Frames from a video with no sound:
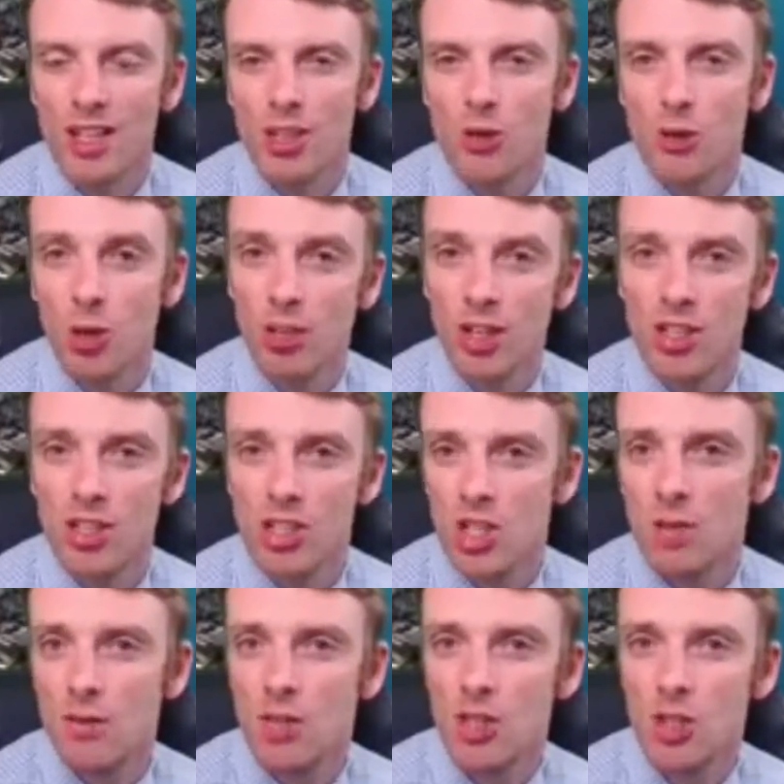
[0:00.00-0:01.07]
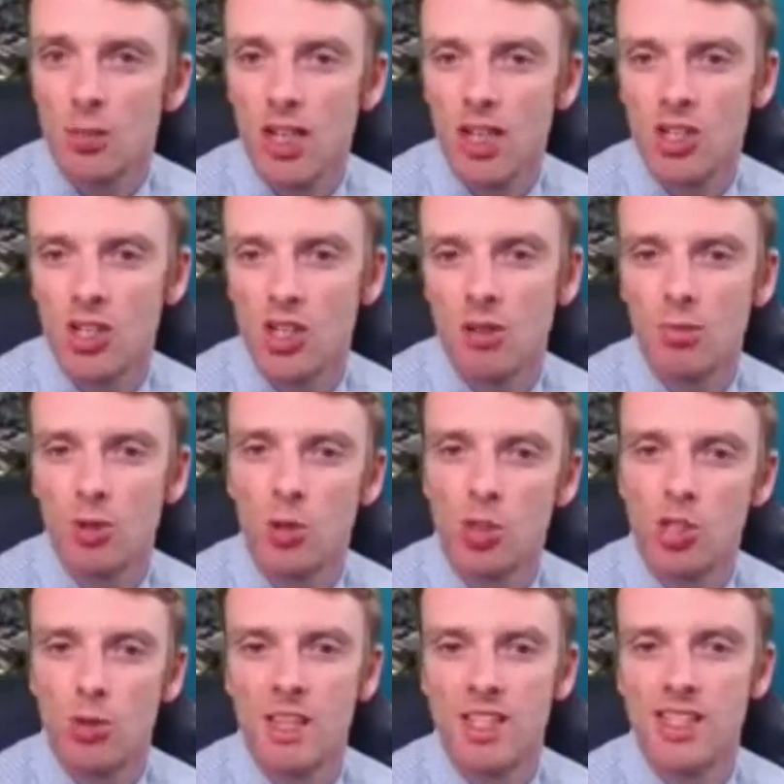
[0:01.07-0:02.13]
So I've got rent to service accommodation, but
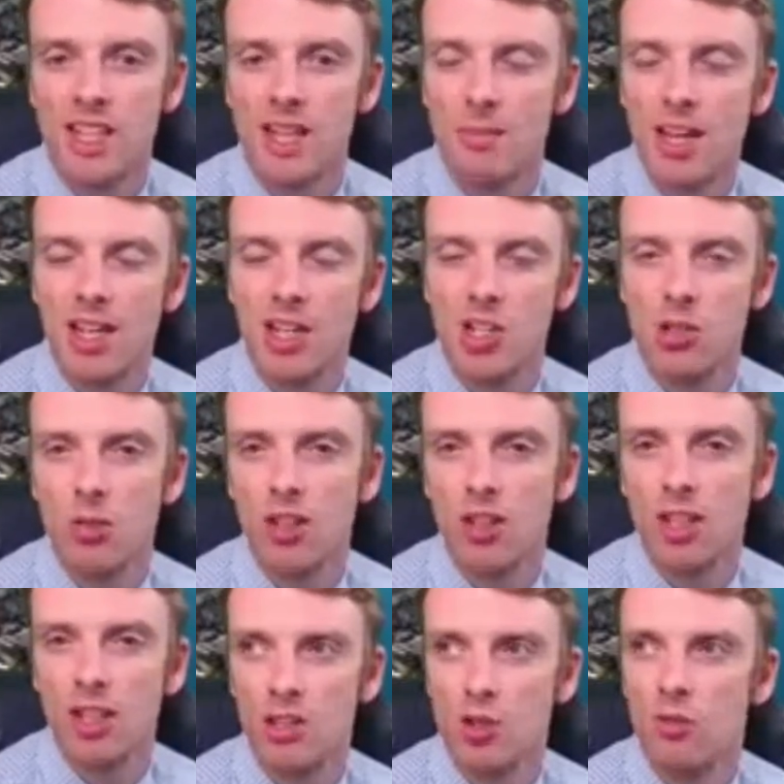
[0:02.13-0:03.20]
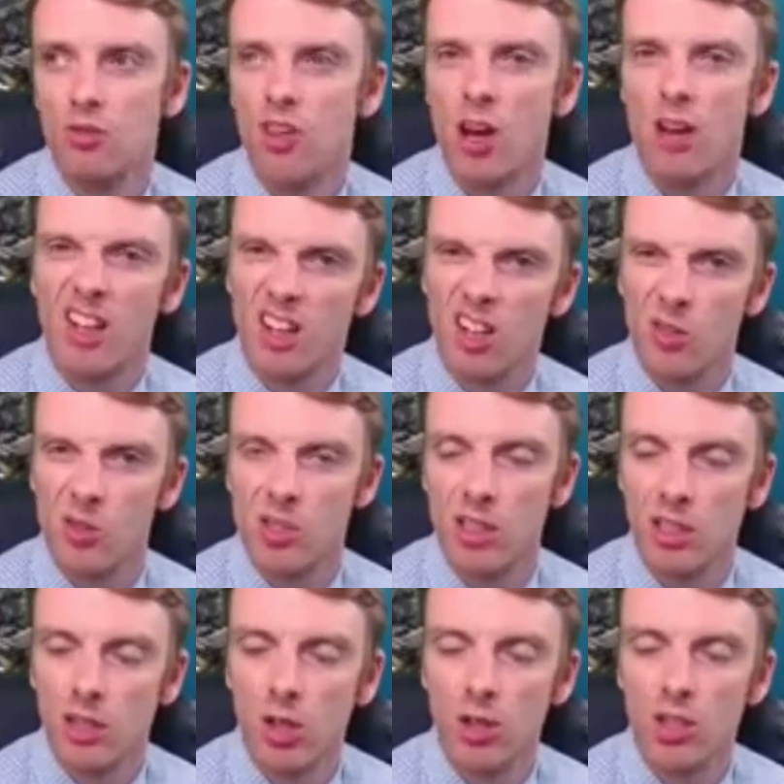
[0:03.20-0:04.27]
also SA management. They're of very closely
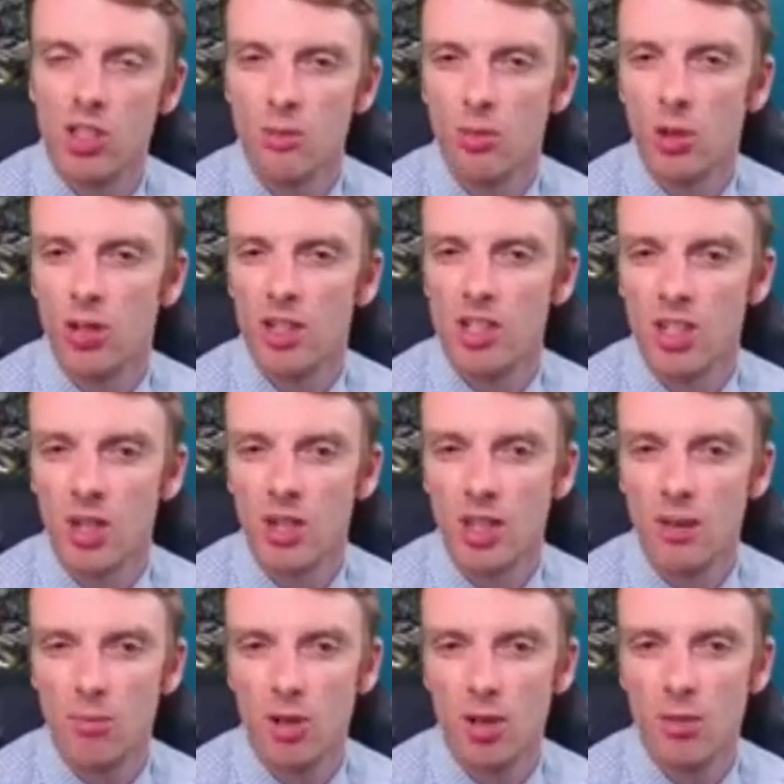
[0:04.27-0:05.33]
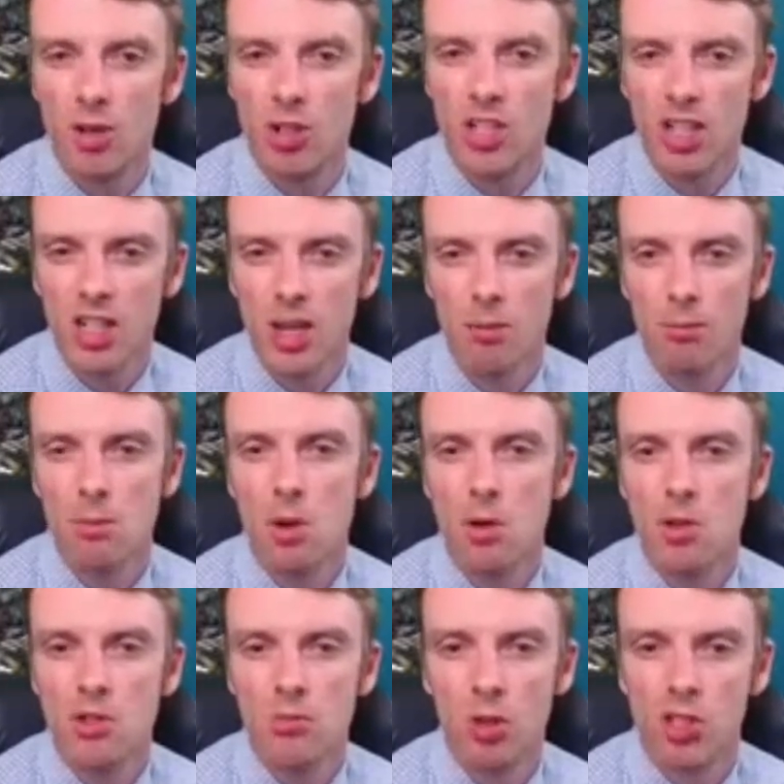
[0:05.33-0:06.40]
aligned, to be honest. So they pretty much take up
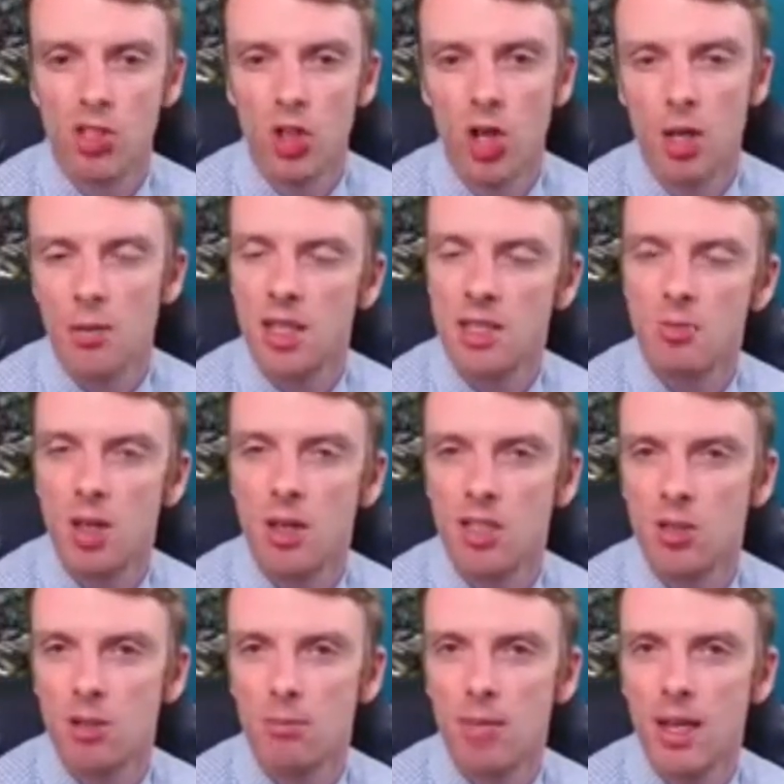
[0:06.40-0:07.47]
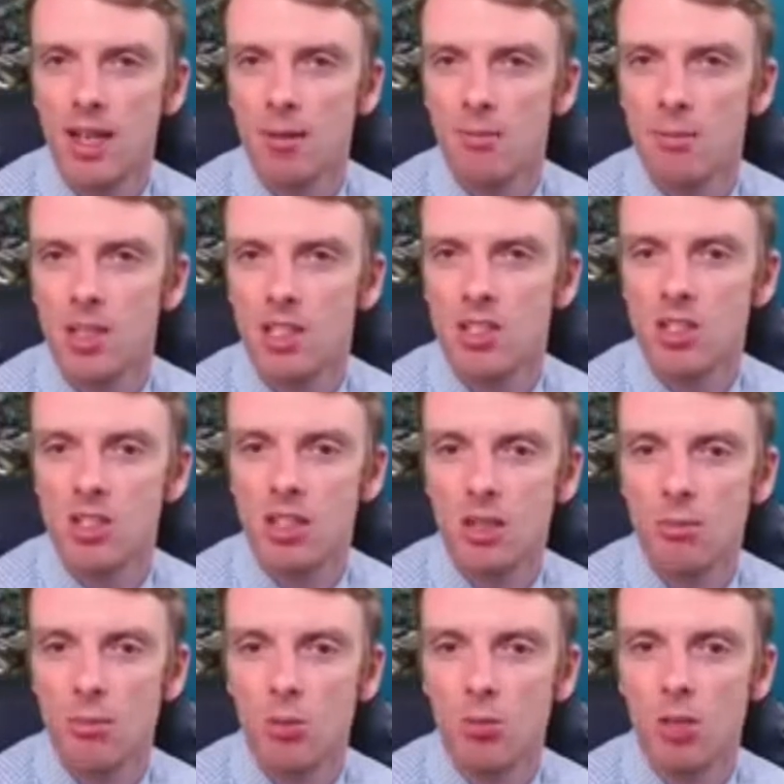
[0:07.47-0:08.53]
most of my time. That's my sort of main business at the
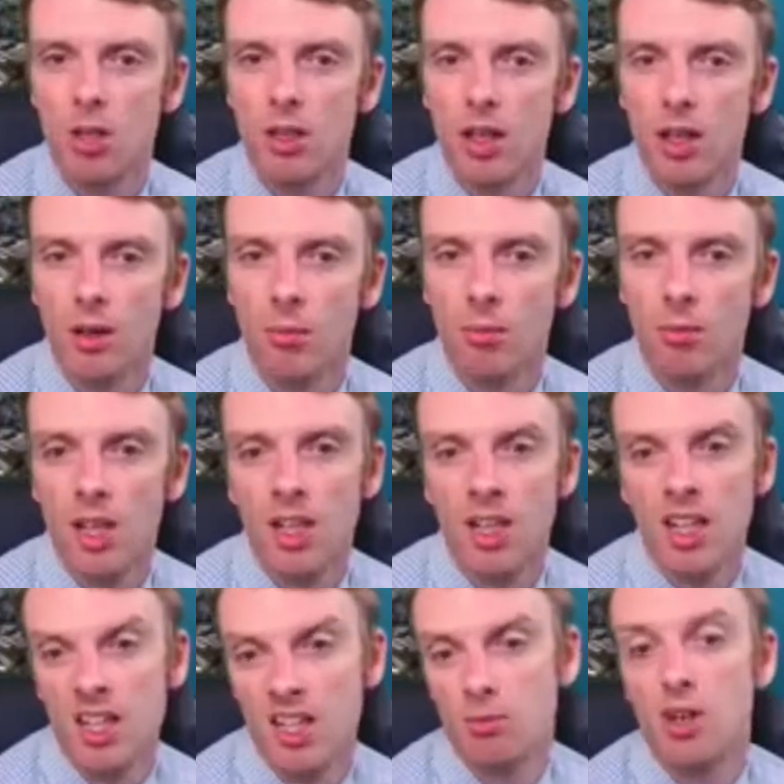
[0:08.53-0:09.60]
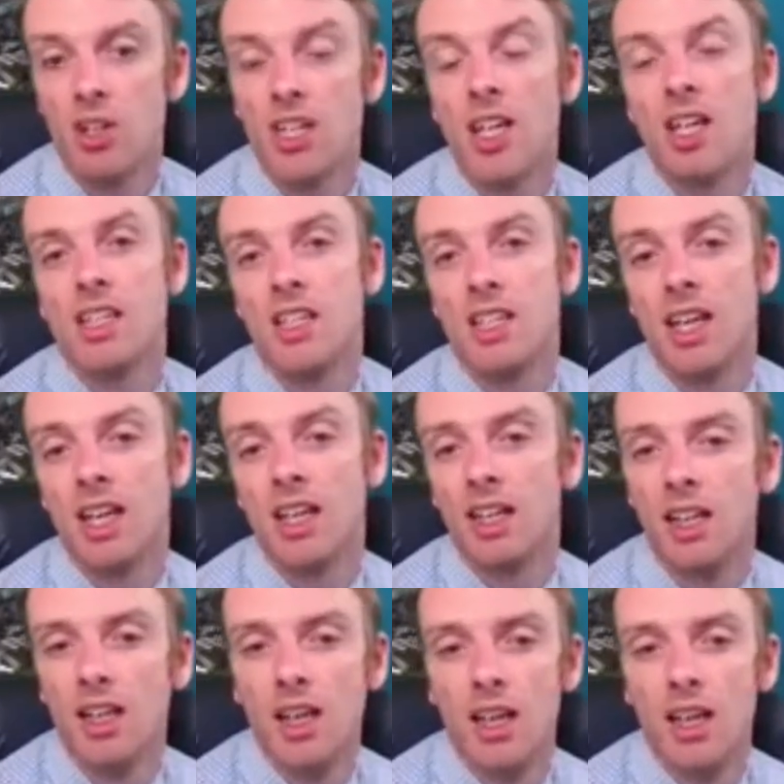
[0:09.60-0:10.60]
moment. It's my day to day.